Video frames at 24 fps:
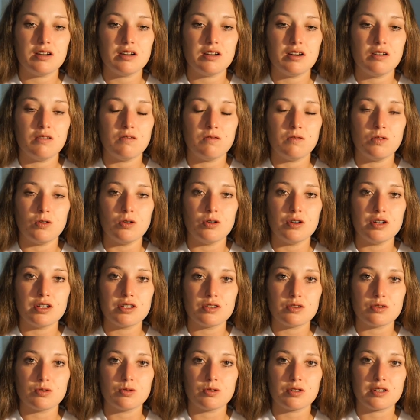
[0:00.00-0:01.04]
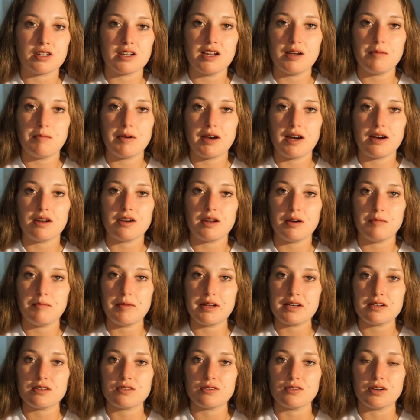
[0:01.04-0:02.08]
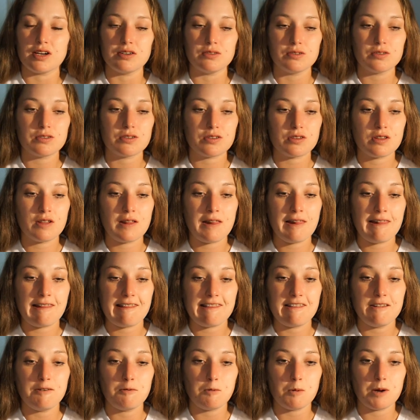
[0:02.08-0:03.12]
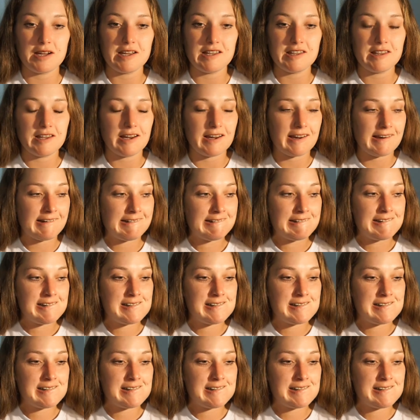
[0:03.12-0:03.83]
avoid talking about our mental health, the way that